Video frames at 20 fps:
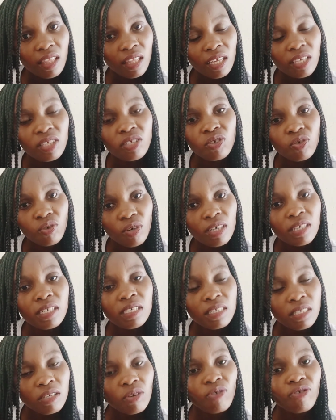at
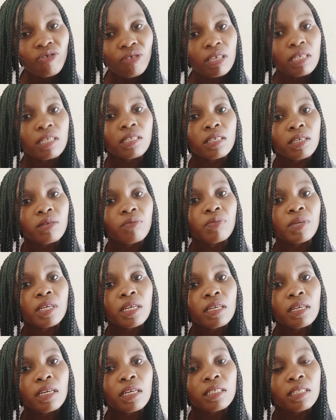risk of getting
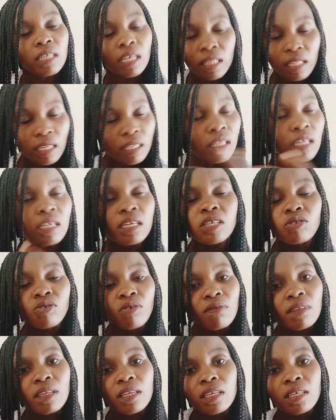pregnant, and then the rest
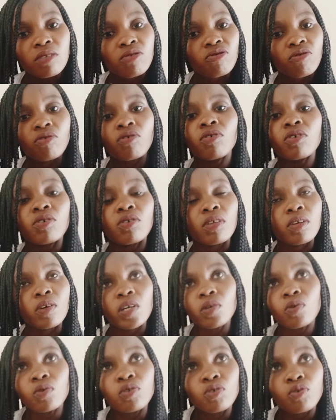of the days you're
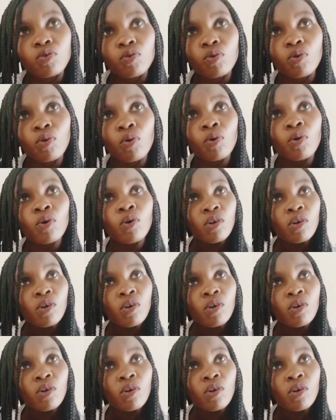good to go.